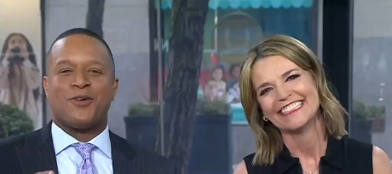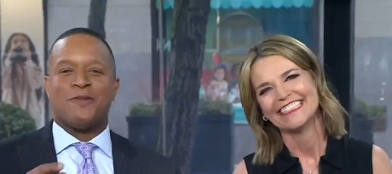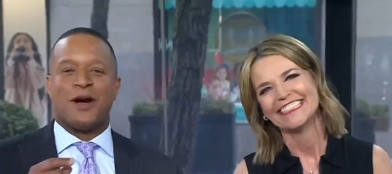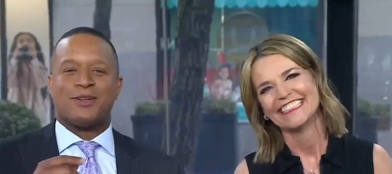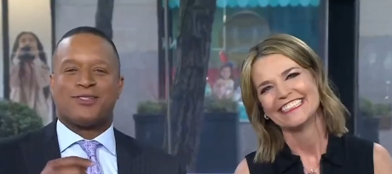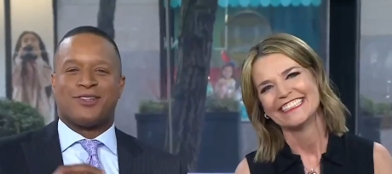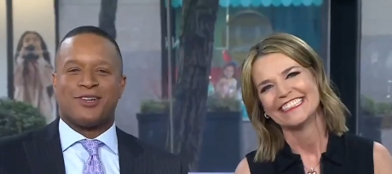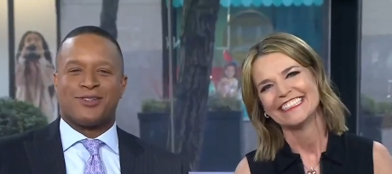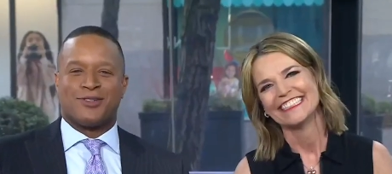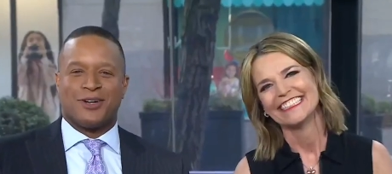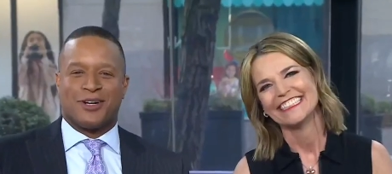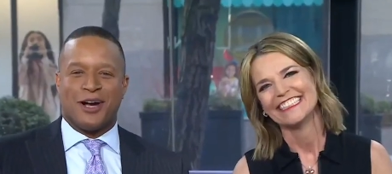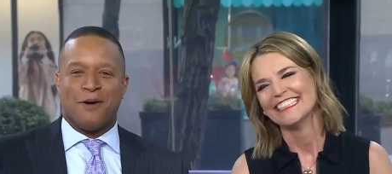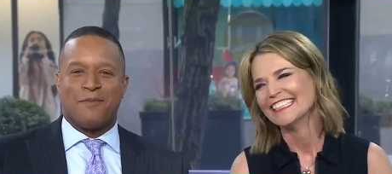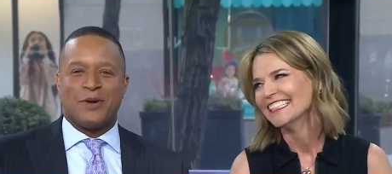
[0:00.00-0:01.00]
Speaker 1: our sister
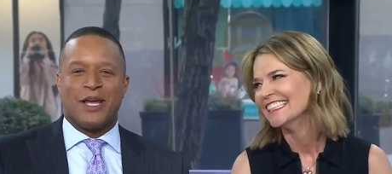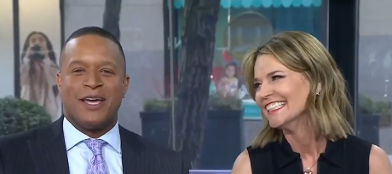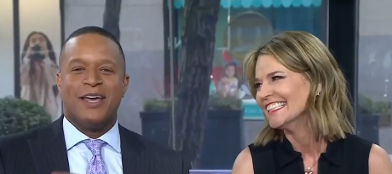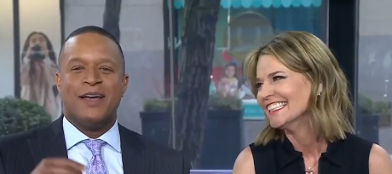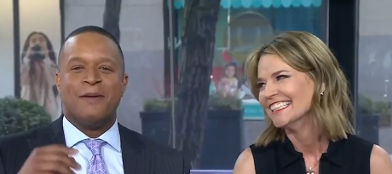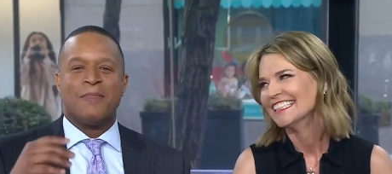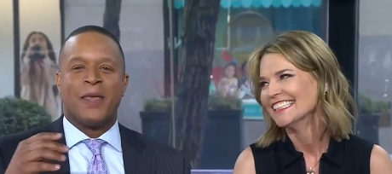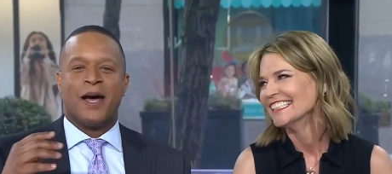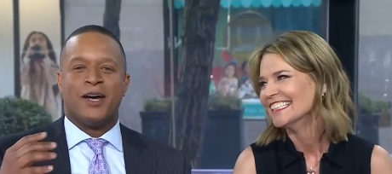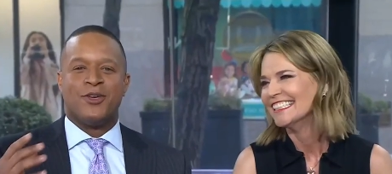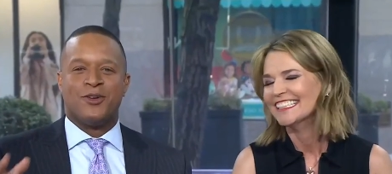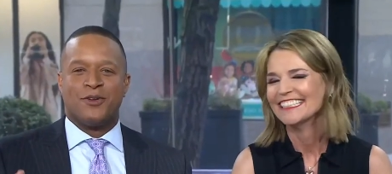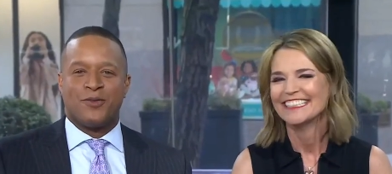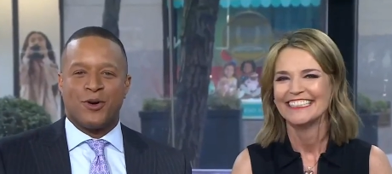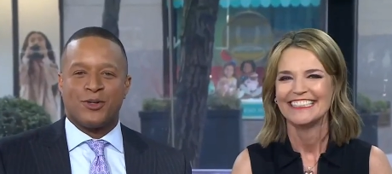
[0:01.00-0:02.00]
company, uh,
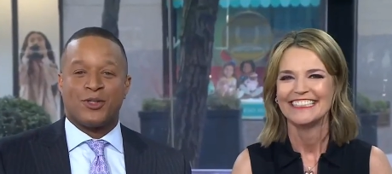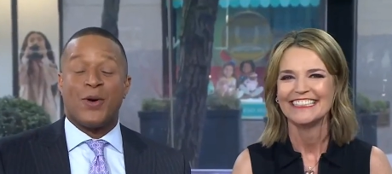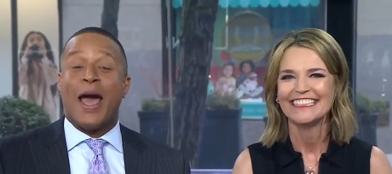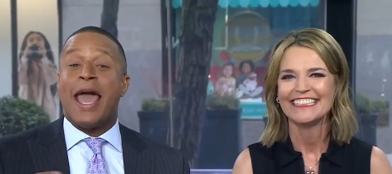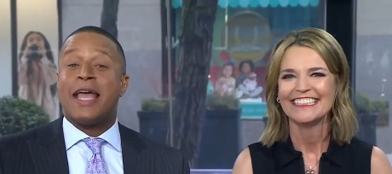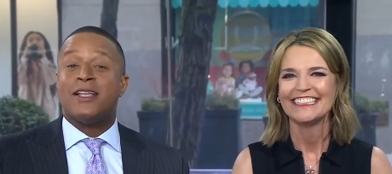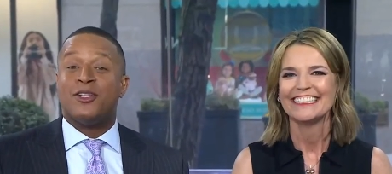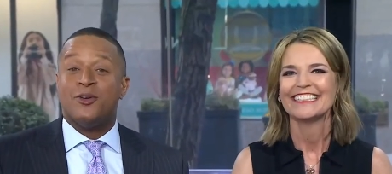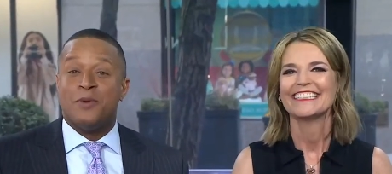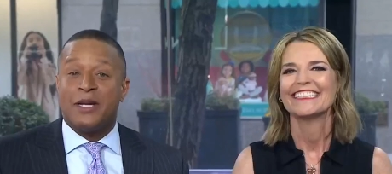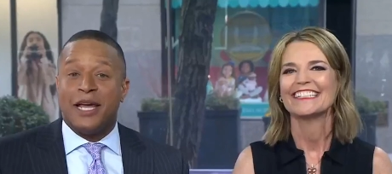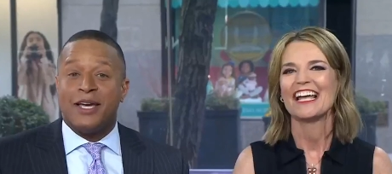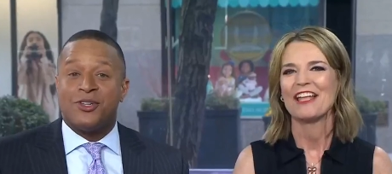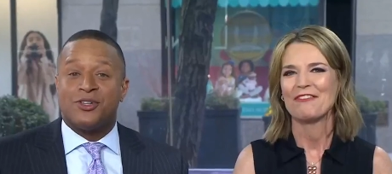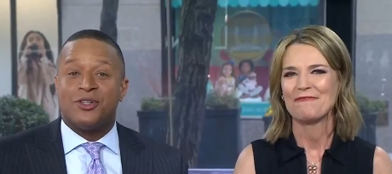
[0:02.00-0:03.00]
Universal and
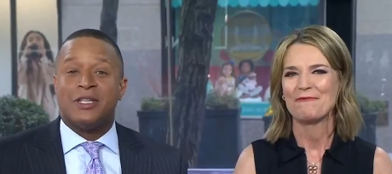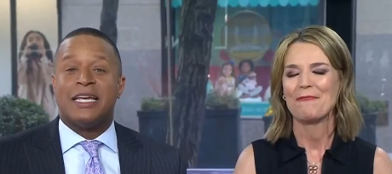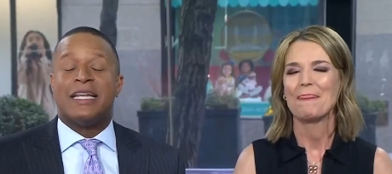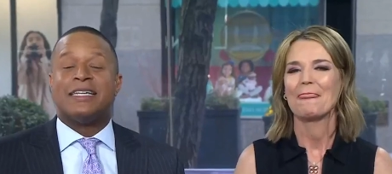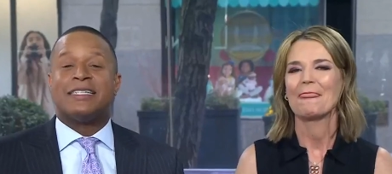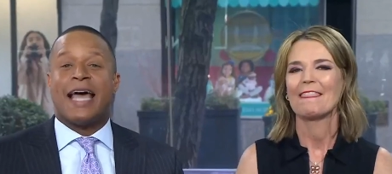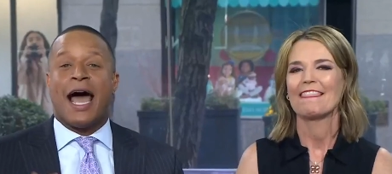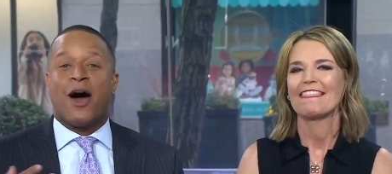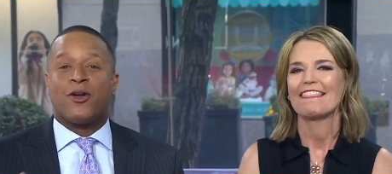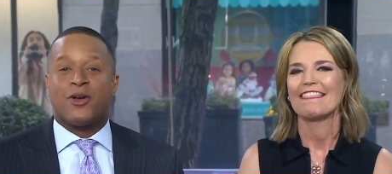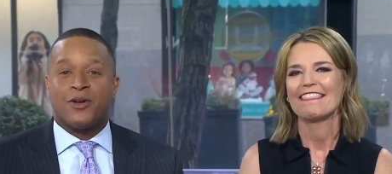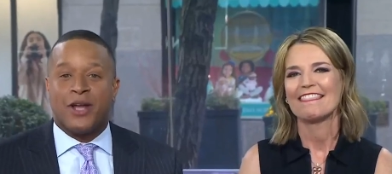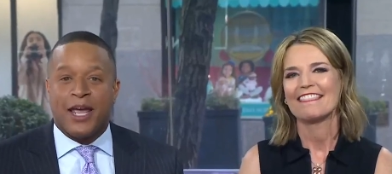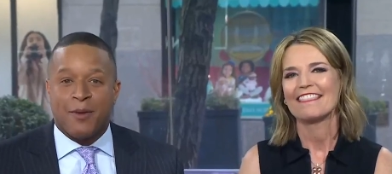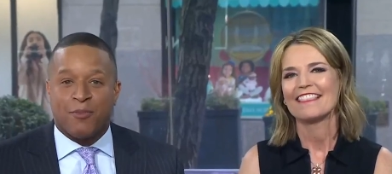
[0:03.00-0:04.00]
Illumination. It is out
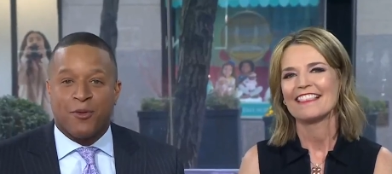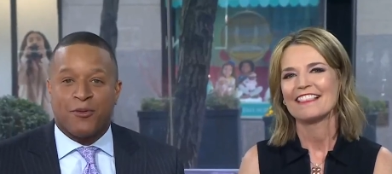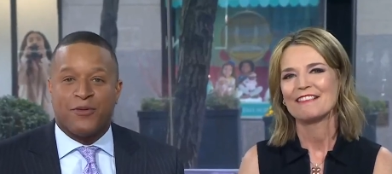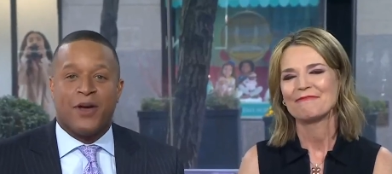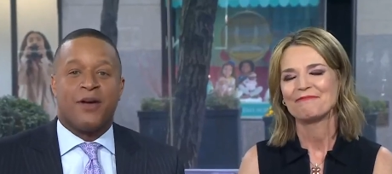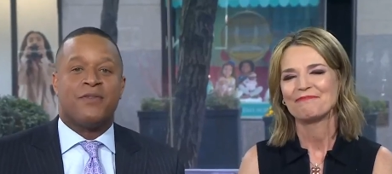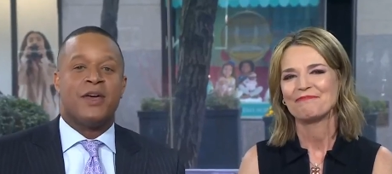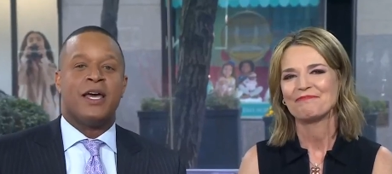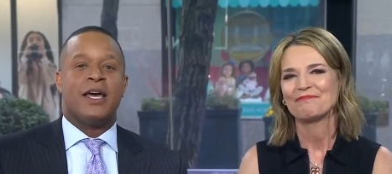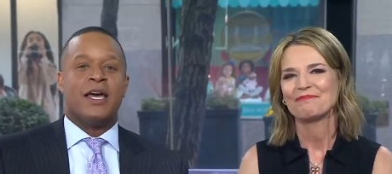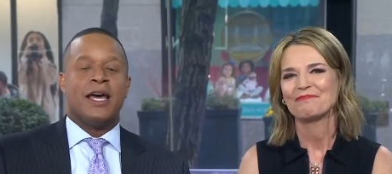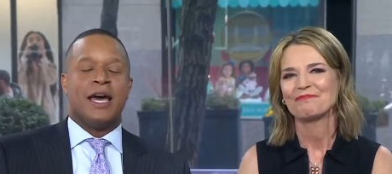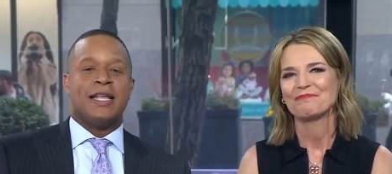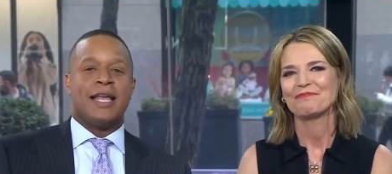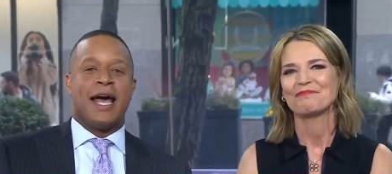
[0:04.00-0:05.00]
on oh, April
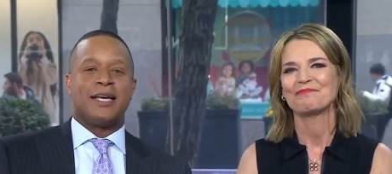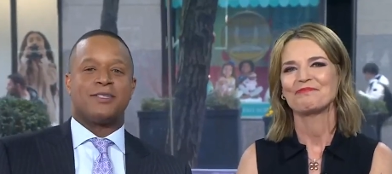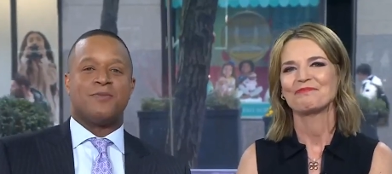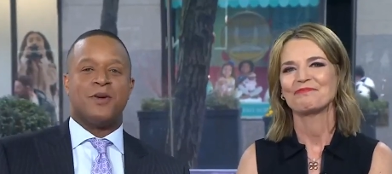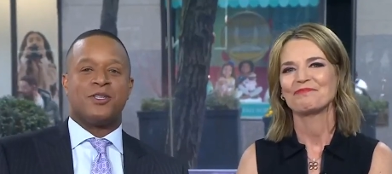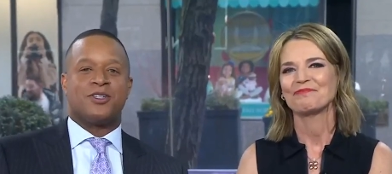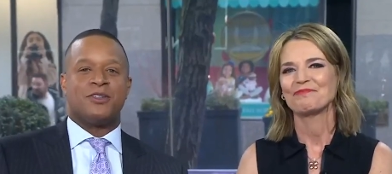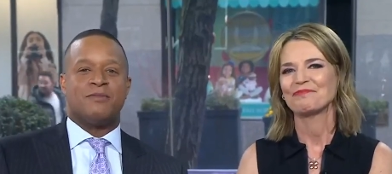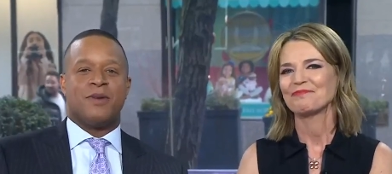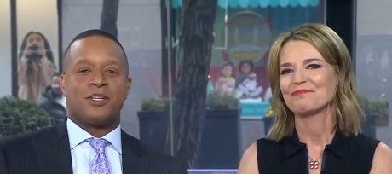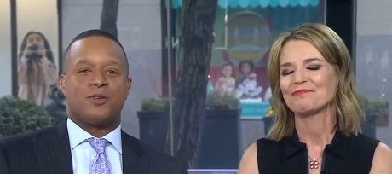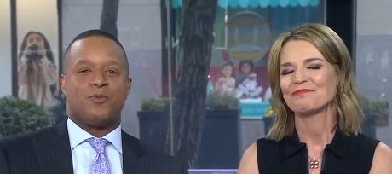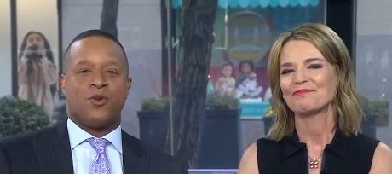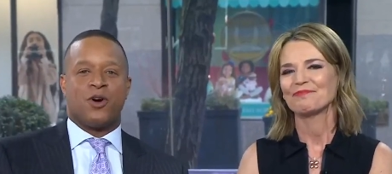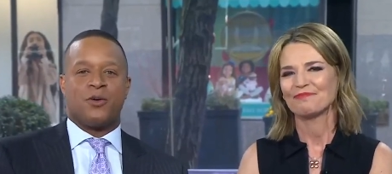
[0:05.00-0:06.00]
5th. And as mentioned,
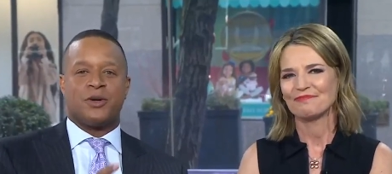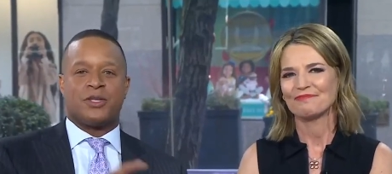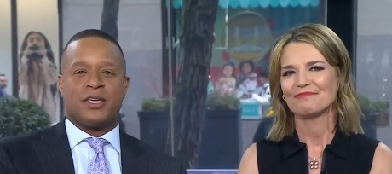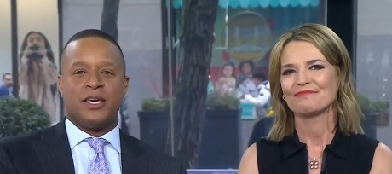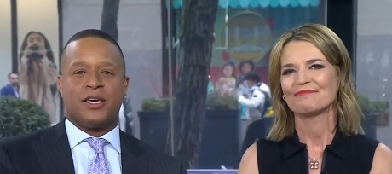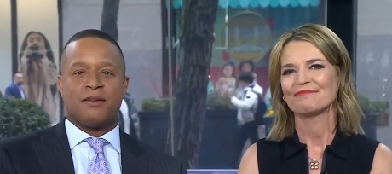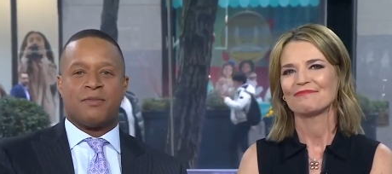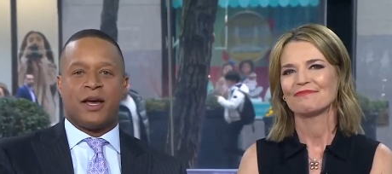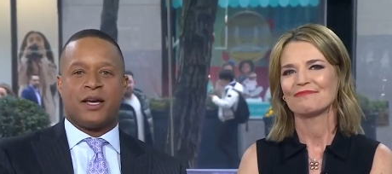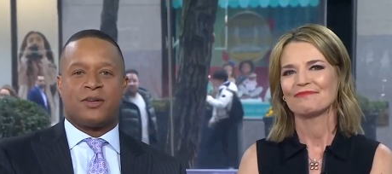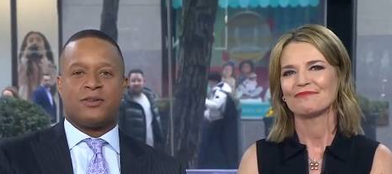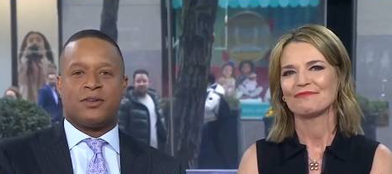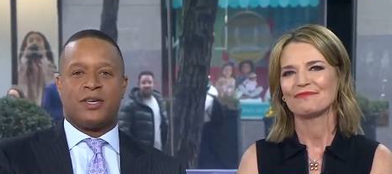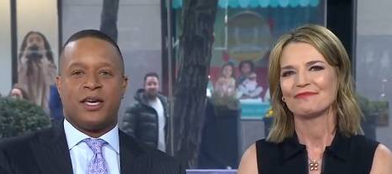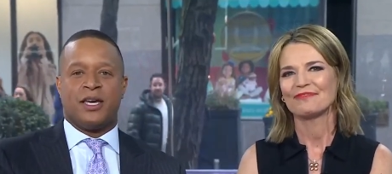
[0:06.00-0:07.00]
much more with Keegan
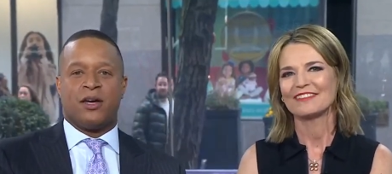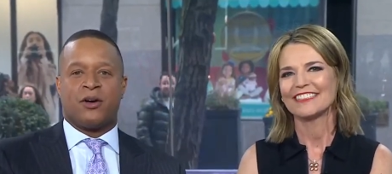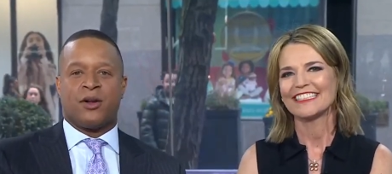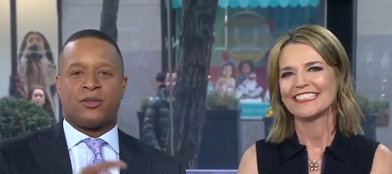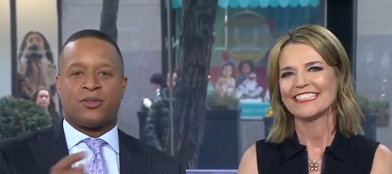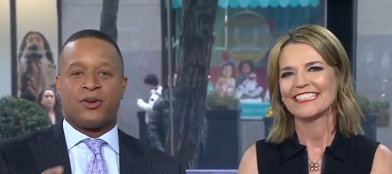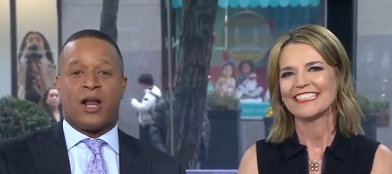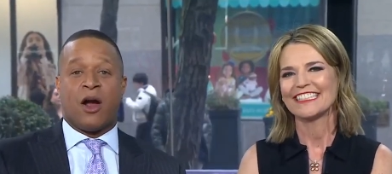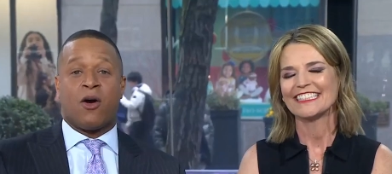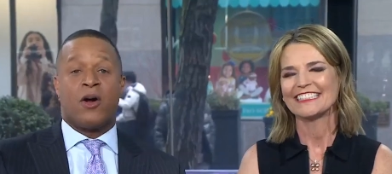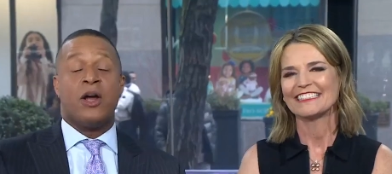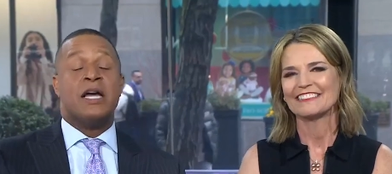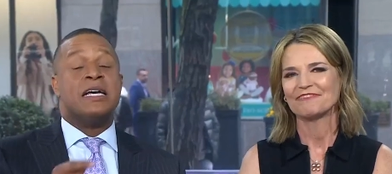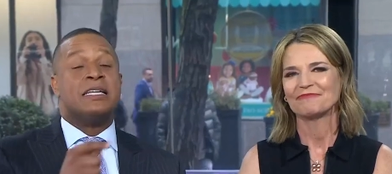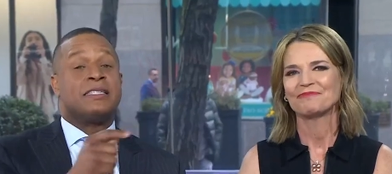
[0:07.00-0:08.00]
Michael Key on uh, uh. our third hour.